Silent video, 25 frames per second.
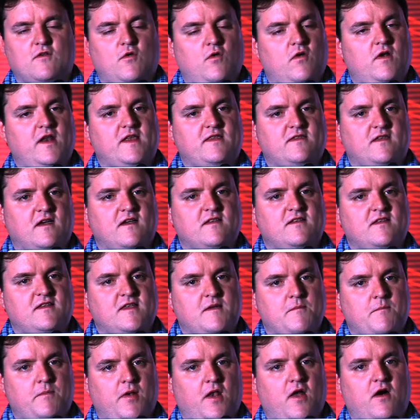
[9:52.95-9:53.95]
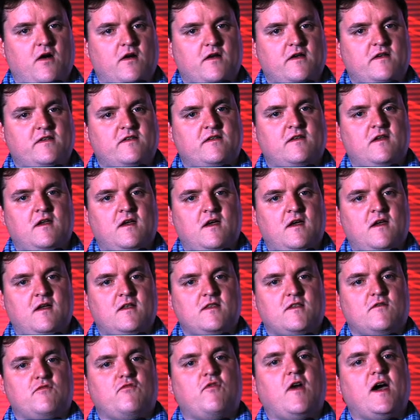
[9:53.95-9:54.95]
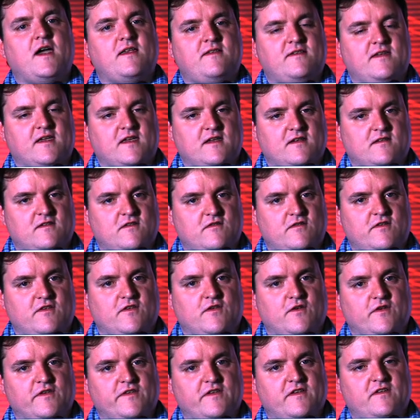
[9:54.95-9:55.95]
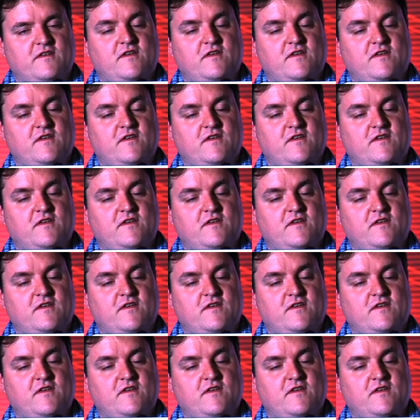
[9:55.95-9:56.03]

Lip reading: All it does is it blocks the writing to resources.